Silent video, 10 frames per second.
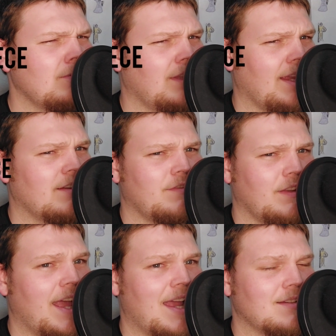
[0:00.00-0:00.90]
like
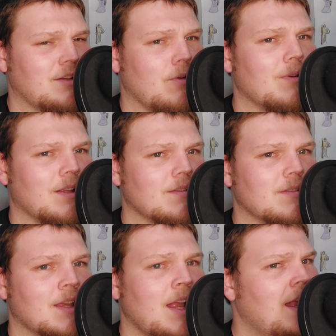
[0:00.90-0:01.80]
flat
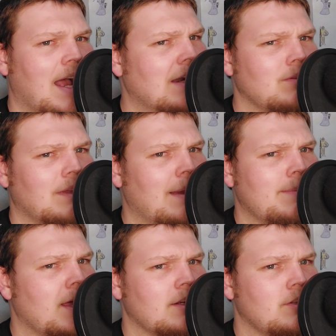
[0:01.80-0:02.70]
tokens.
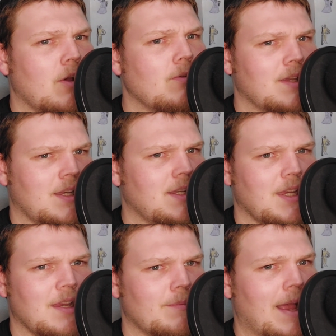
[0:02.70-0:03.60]
I'm not a token
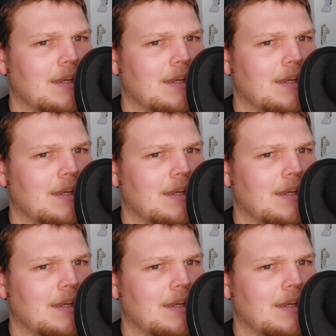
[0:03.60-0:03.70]
DM.